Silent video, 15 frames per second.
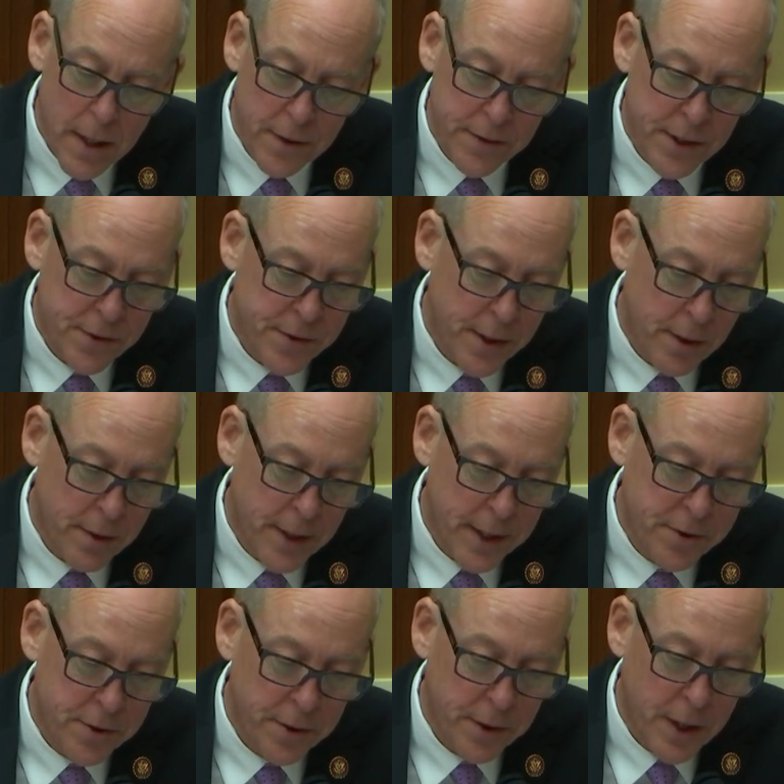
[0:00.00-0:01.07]
And since the
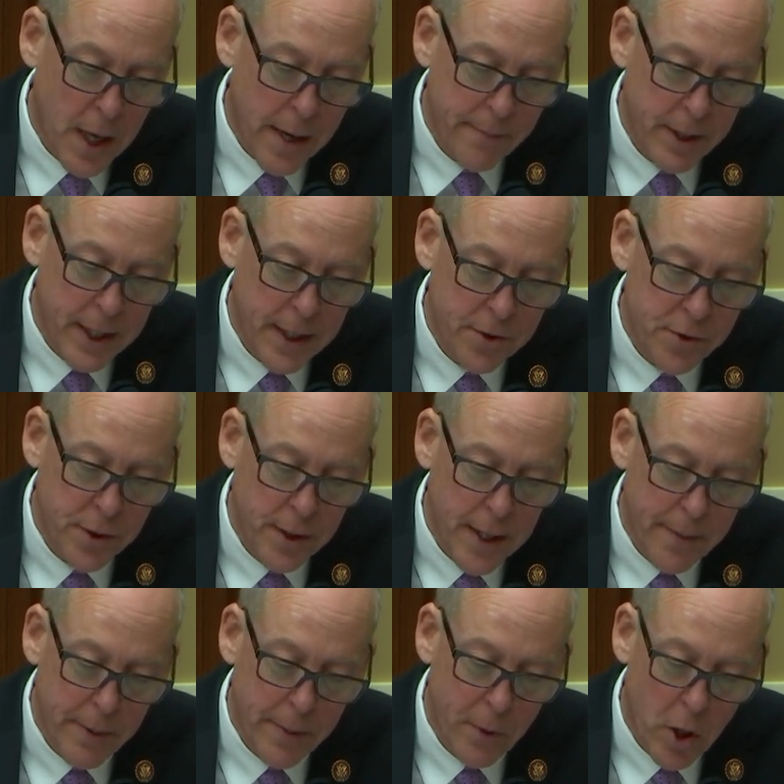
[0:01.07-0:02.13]
introduction of the combination
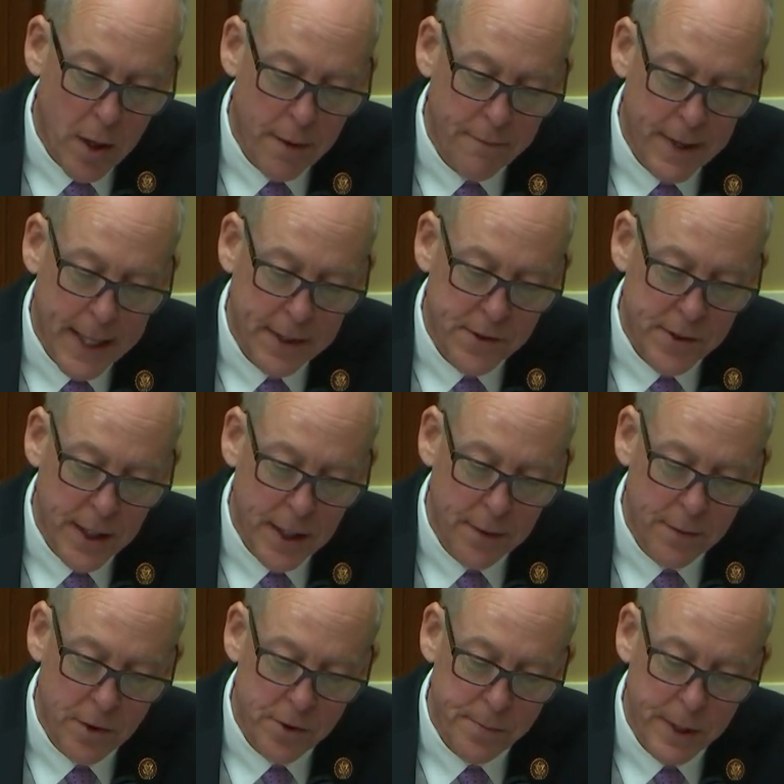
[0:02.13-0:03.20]
MMR
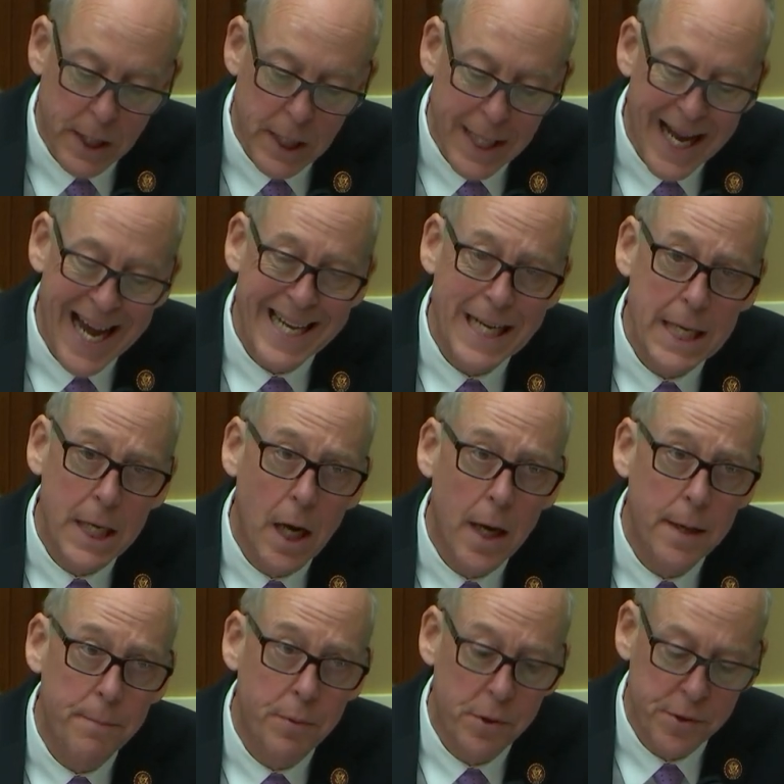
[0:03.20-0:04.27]
vaccine, there's been a
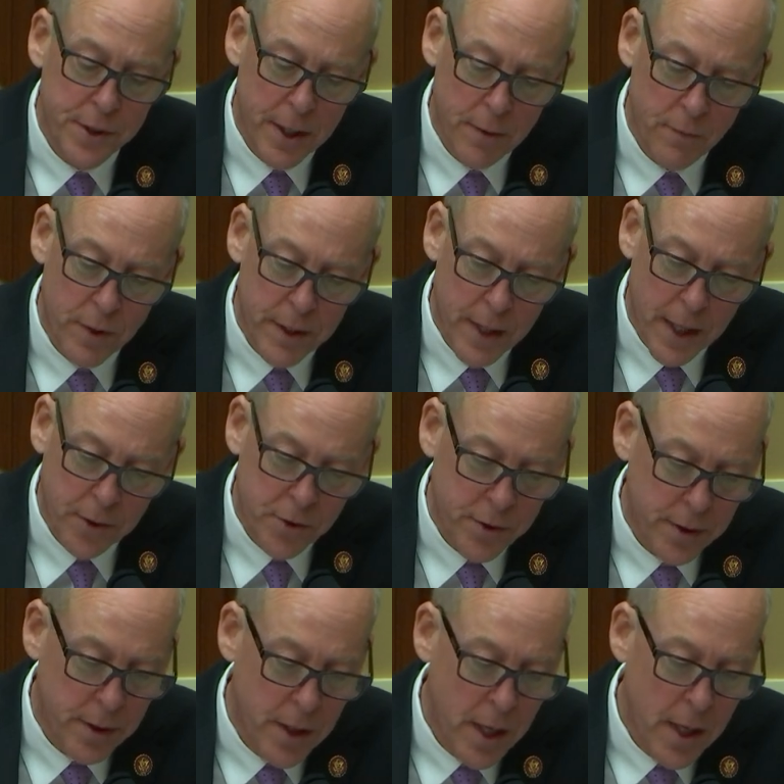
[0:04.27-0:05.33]
99%
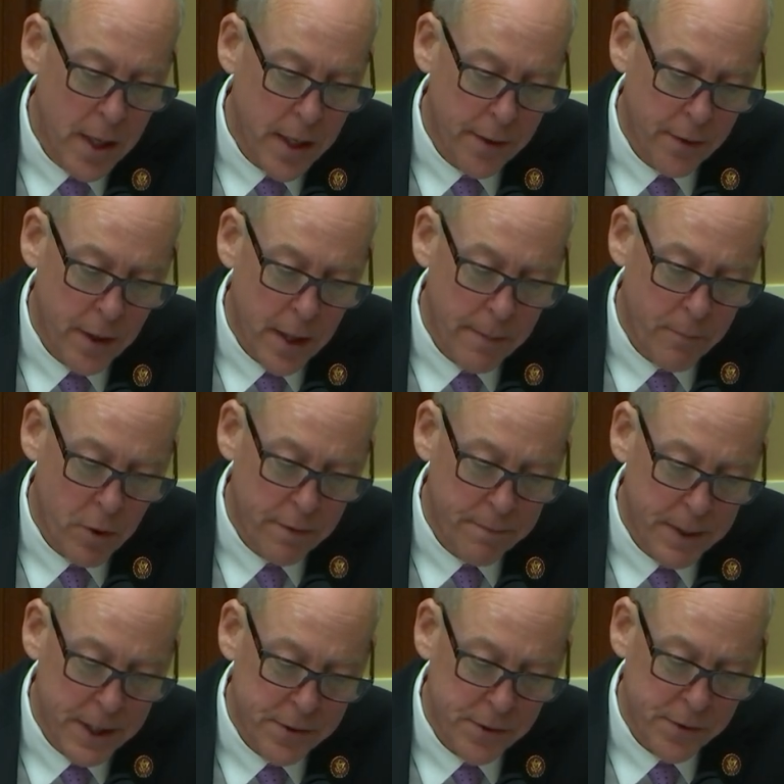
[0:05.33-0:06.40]
reduction in the number
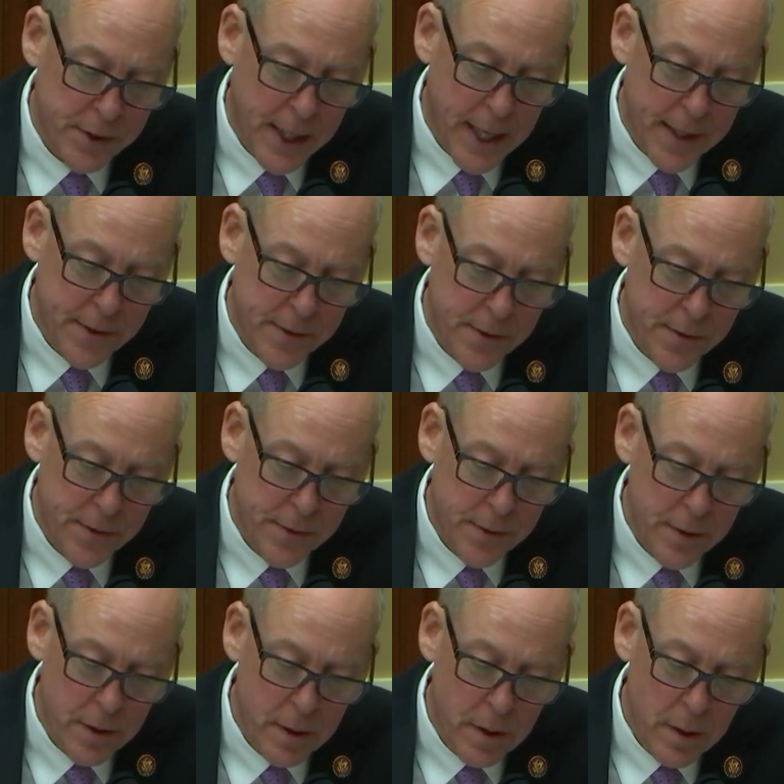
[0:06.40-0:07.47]
of measles
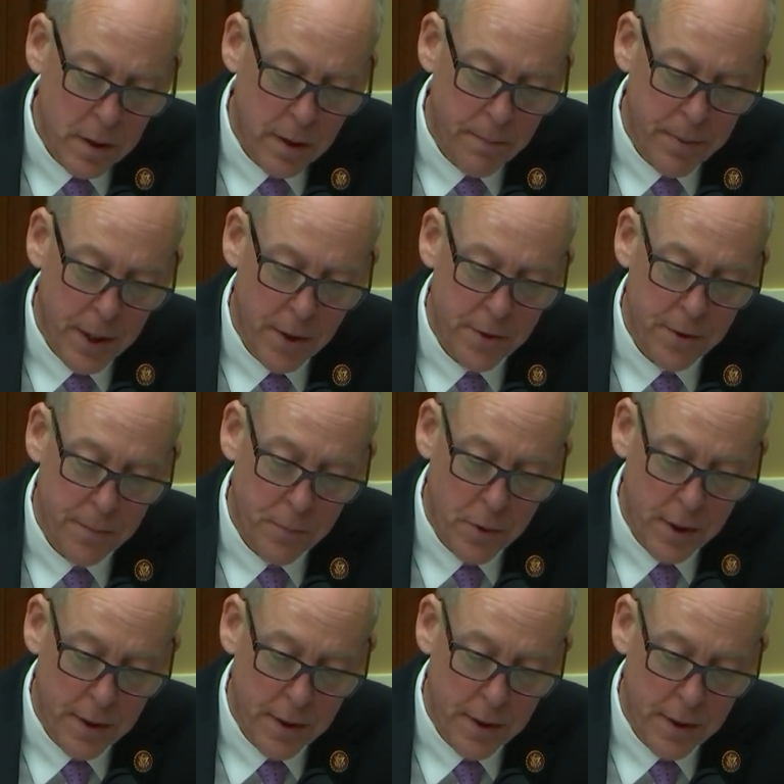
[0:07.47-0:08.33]
cases compared to the